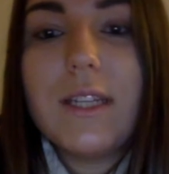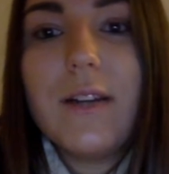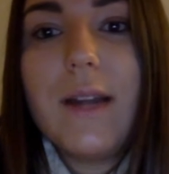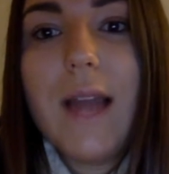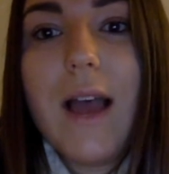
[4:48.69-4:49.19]

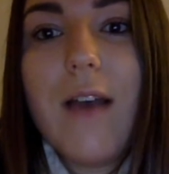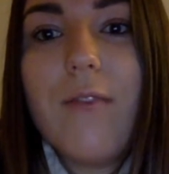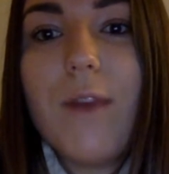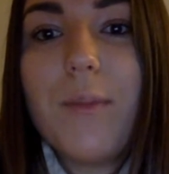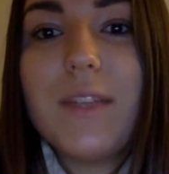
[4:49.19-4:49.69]
theory
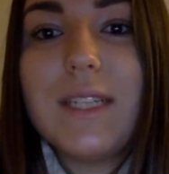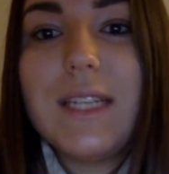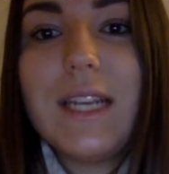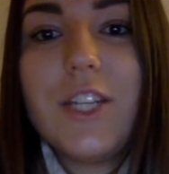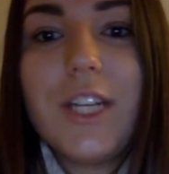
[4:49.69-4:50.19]
of
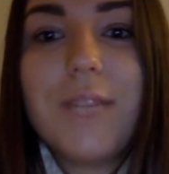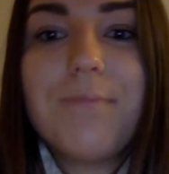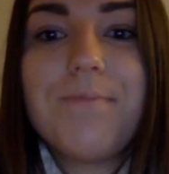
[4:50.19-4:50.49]
representation.